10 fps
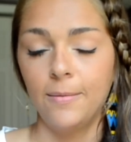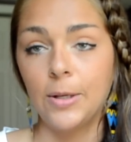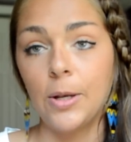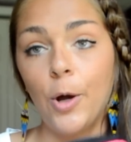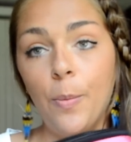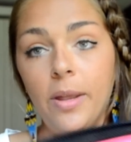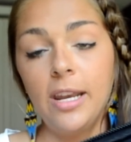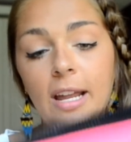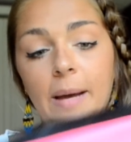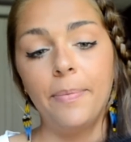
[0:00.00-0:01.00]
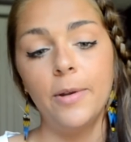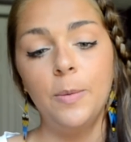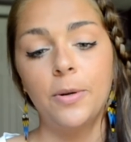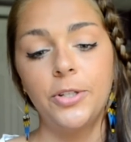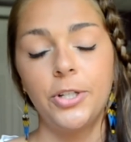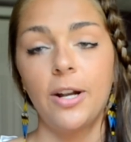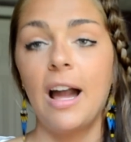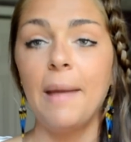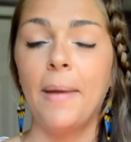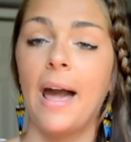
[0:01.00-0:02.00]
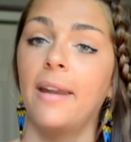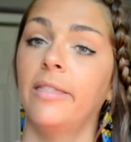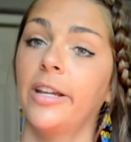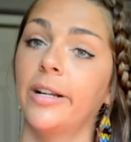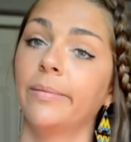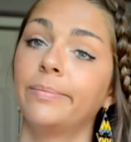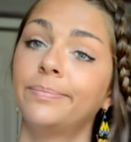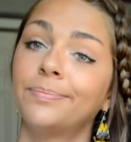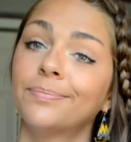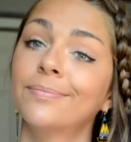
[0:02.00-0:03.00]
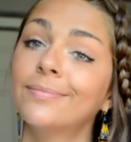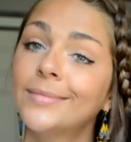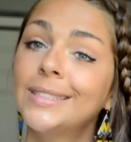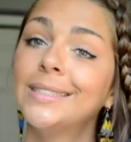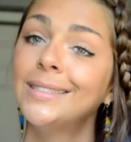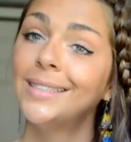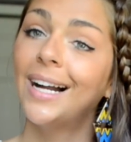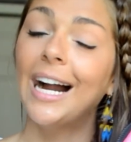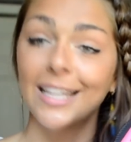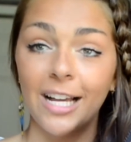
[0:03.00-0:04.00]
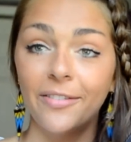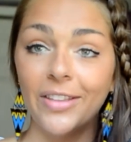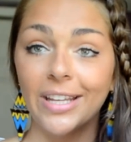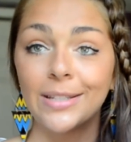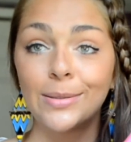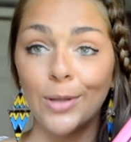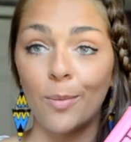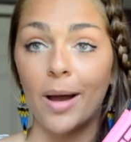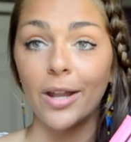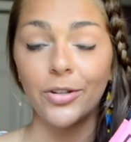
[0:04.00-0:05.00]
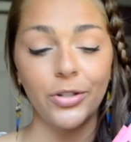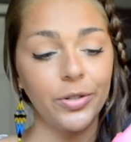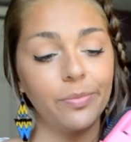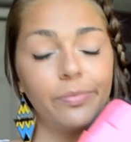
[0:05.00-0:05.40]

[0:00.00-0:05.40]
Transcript: You can open it up and you put your iPad in there. I love this so much.